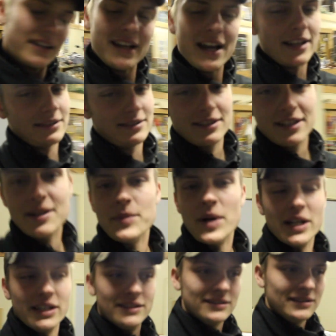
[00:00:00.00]
Guys, come
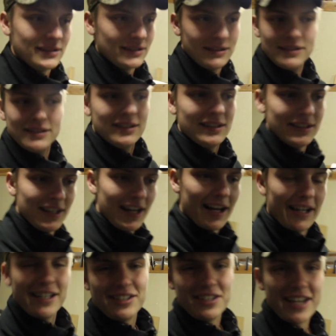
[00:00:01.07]
on.
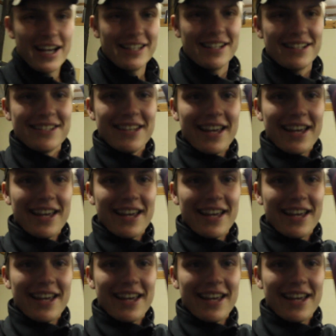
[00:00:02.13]
I'll catch you guys in a